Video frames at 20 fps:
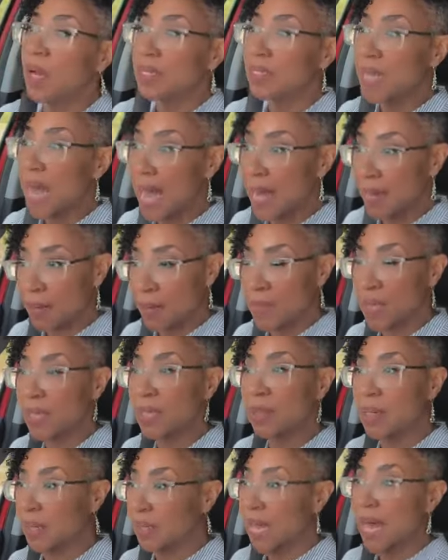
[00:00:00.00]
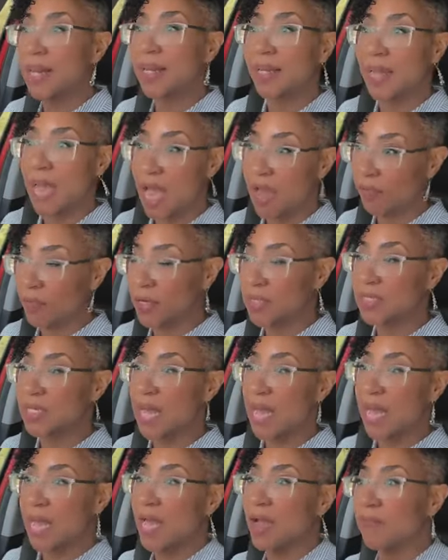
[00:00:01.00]
a lot of men, a lot of guy friends
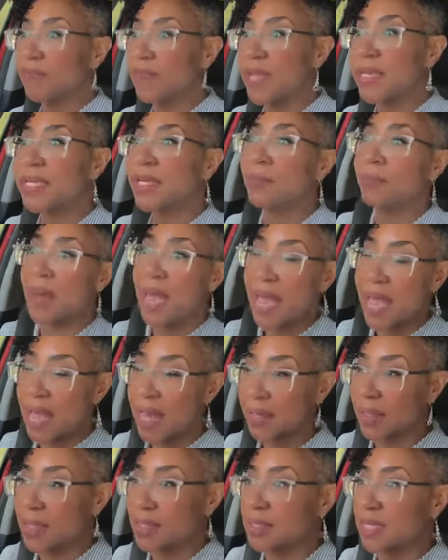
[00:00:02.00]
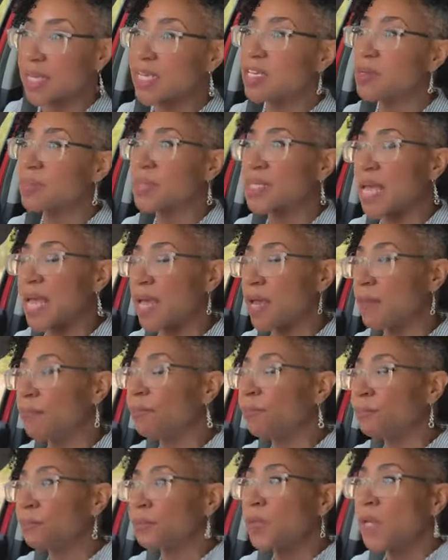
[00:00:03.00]
I have, they get mad because they keep
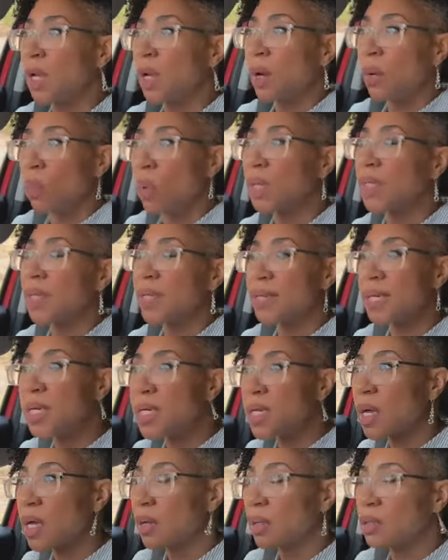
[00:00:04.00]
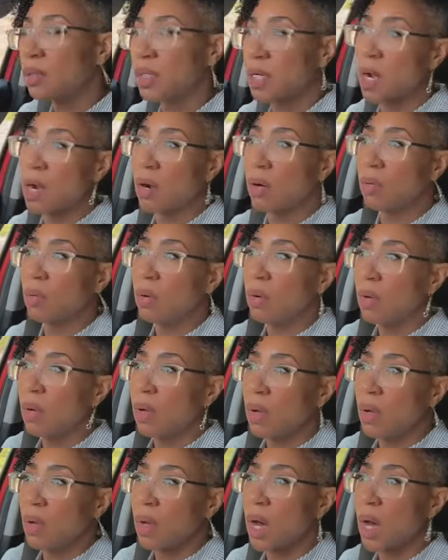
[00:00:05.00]
saying, "Well, Anita, you know,
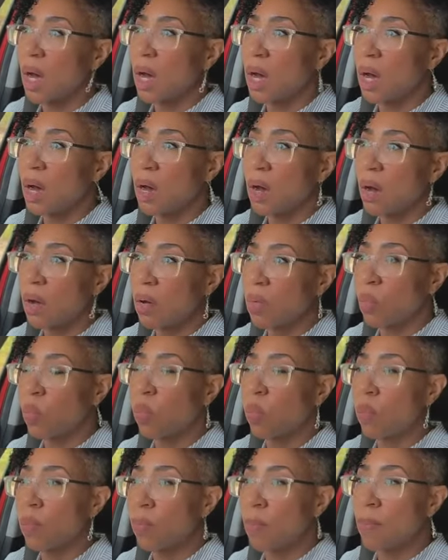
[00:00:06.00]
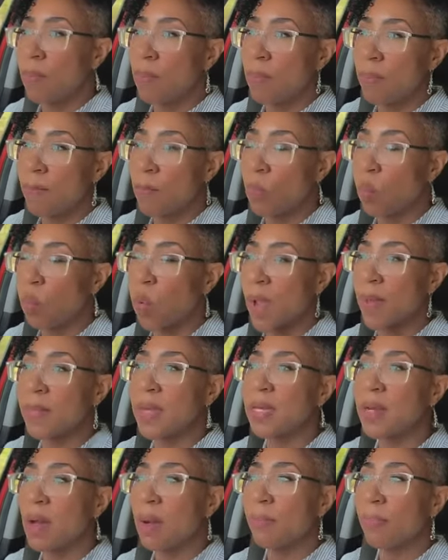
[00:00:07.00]
uh,
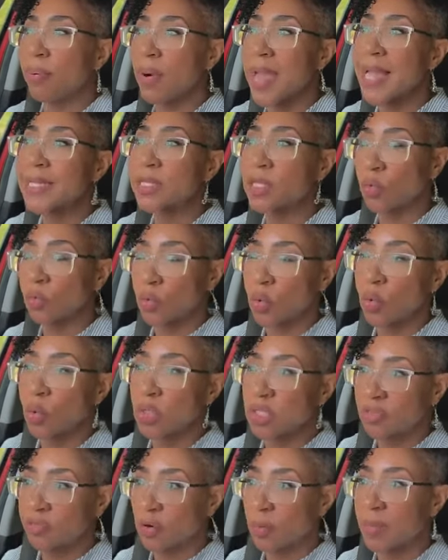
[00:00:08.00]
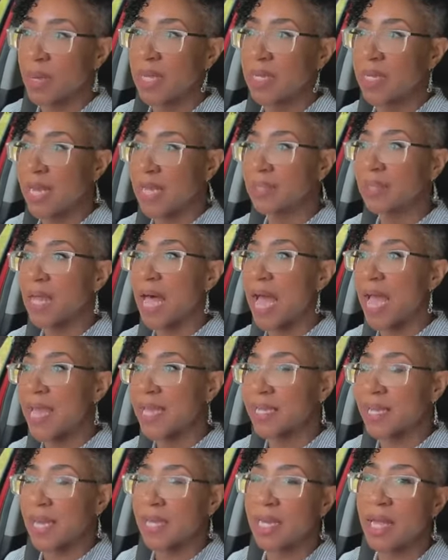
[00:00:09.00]
women break the rules for men they
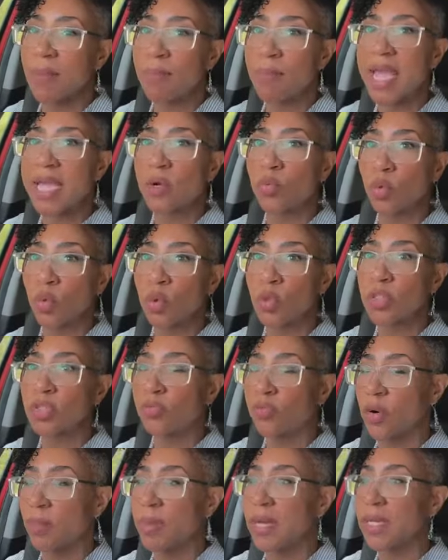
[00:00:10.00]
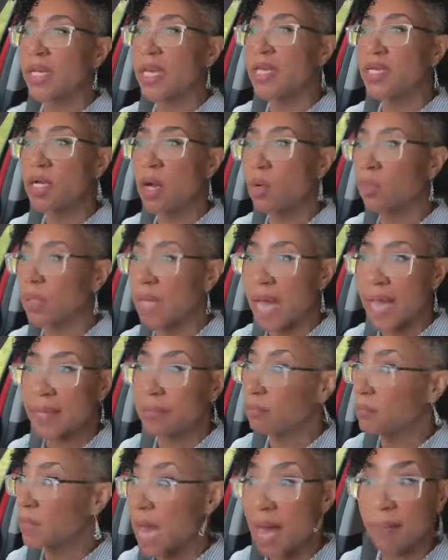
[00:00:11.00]
like, and they make rules for men they don't
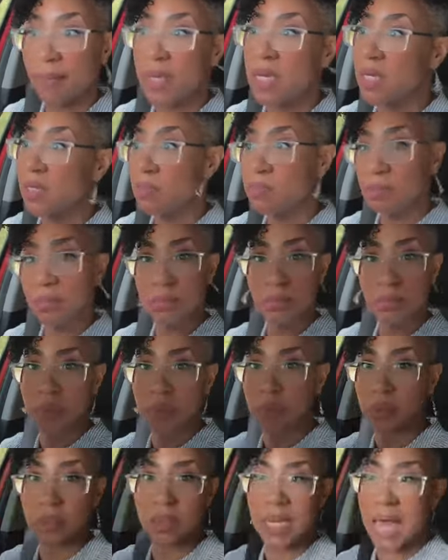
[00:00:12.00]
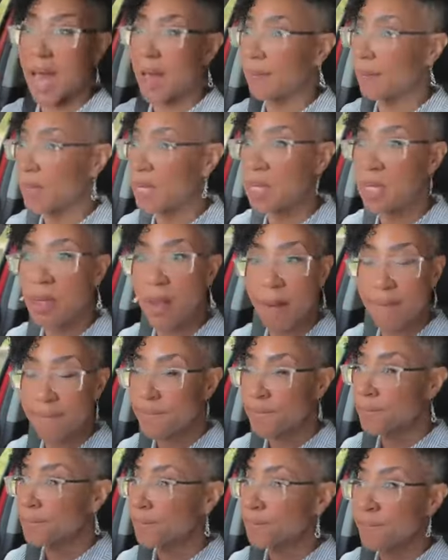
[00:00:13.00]
like." Not me, not me.
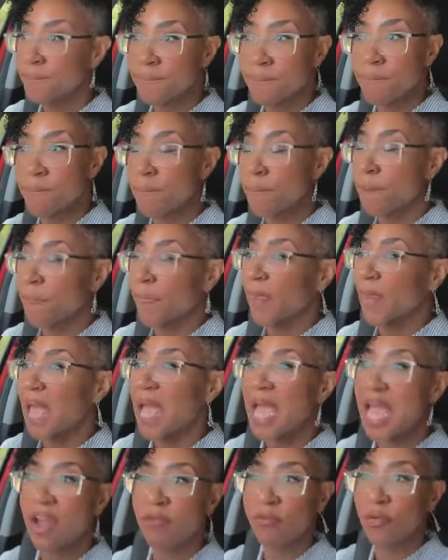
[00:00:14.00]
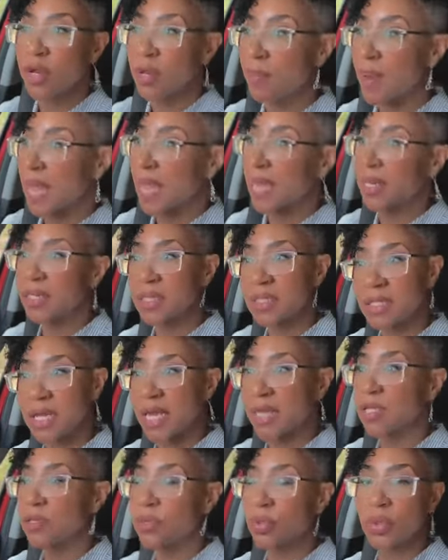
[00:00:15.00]
Every man is
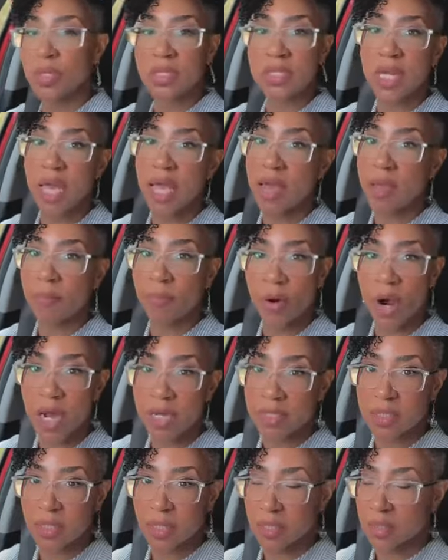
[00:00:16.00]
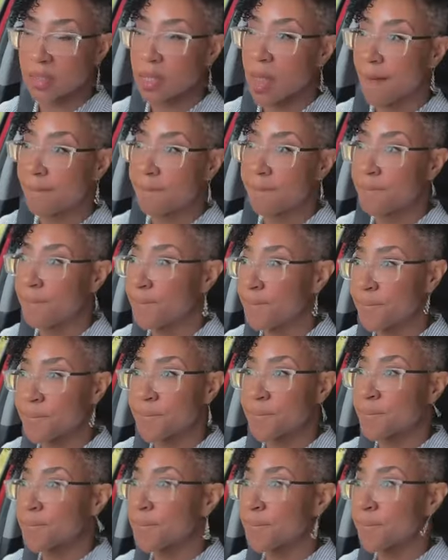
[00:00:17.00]
taken through the same process.
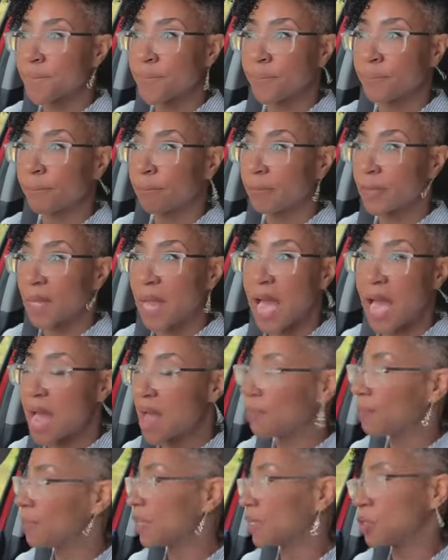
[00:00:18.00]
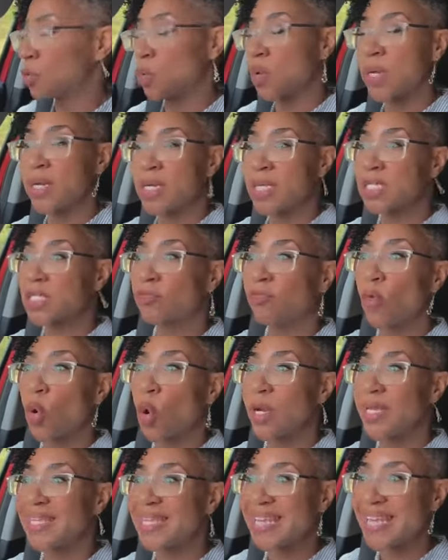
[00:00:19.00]
I've been doing this
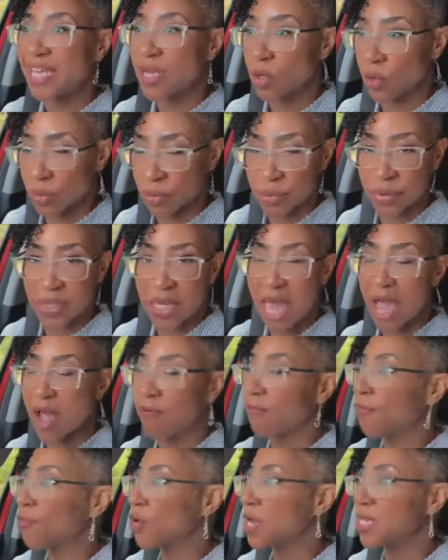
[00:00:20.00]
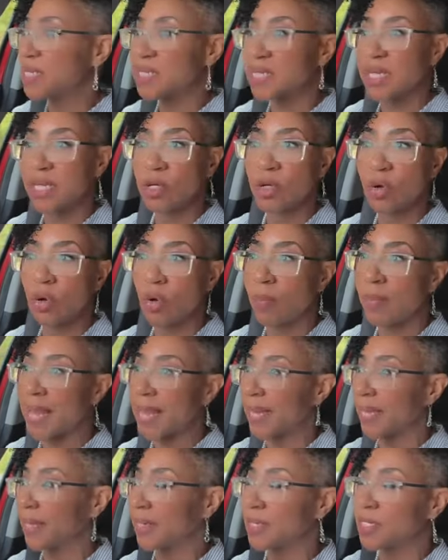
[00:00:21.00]
for years. Every single
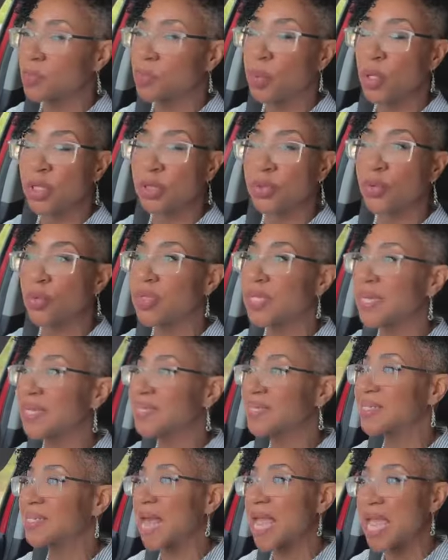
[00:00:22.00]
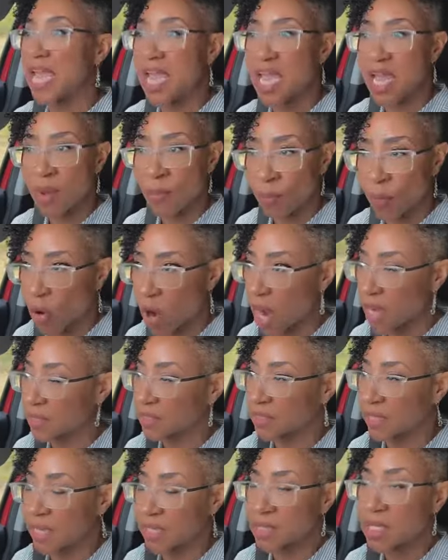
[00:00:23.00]
man is put through the same
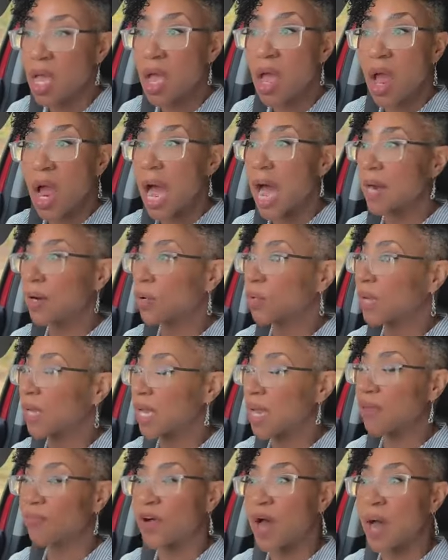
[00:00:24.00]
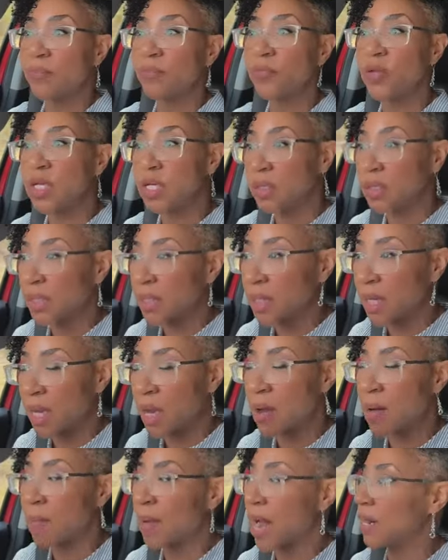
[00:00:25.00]
process. I don't care if I'm feeling
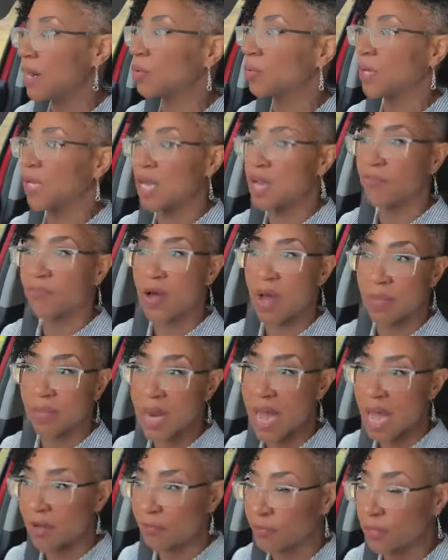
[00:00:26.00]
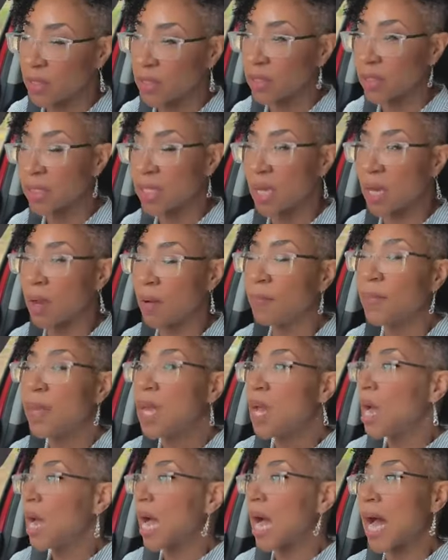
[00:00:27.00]
him. I don't care if I'm not feeling him.
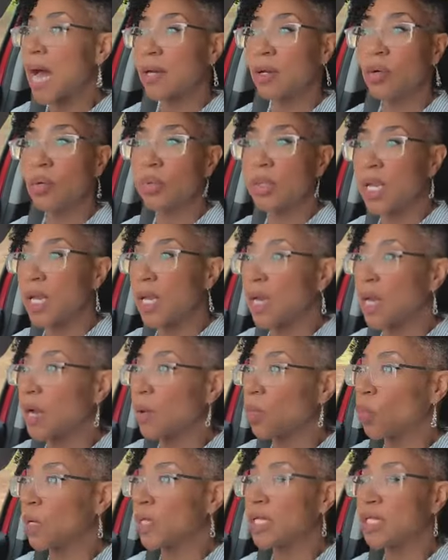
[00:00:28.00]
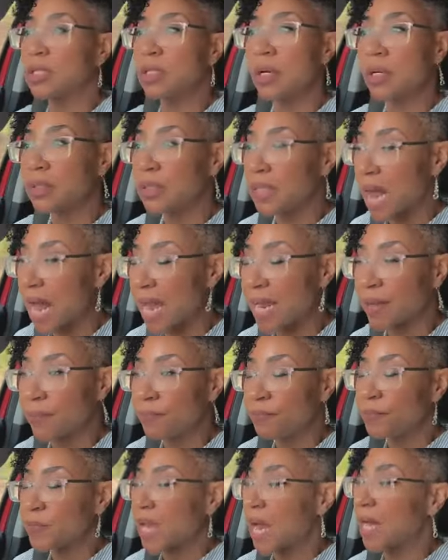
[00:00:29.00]
I don't care what he looked like.
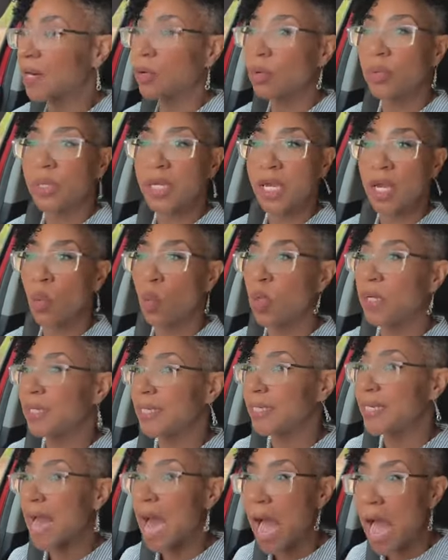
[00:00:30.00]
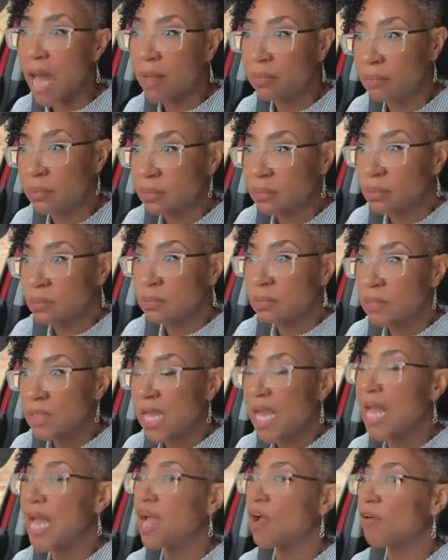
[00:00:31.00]
I don't care what he got.
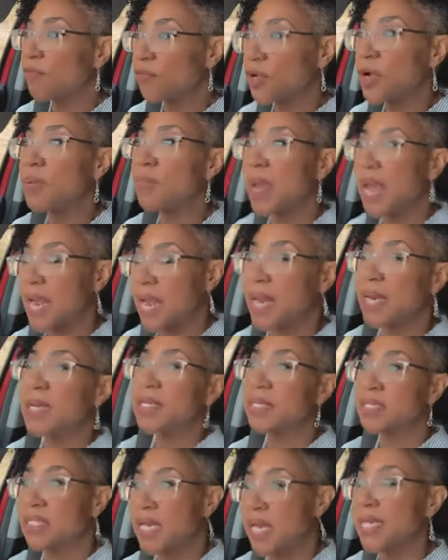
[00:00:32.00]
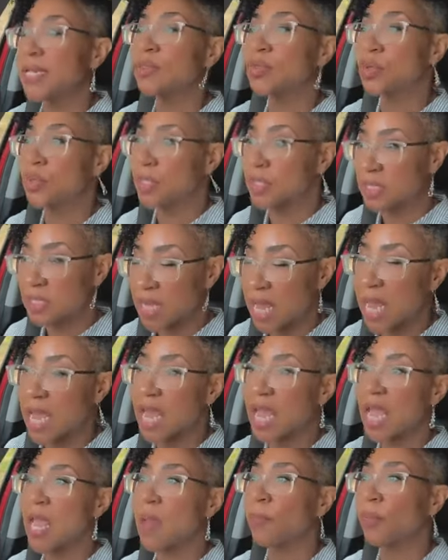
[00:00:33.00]
Every man is taken through the
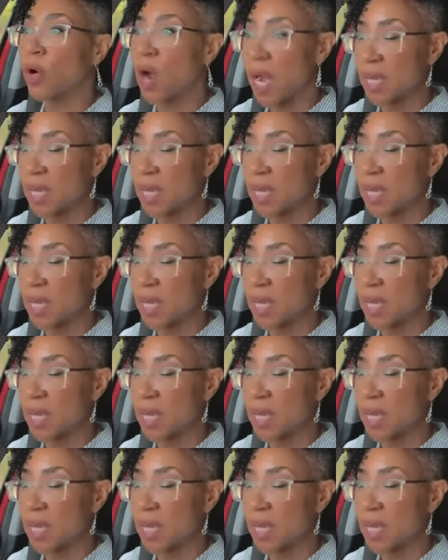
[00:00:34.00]
same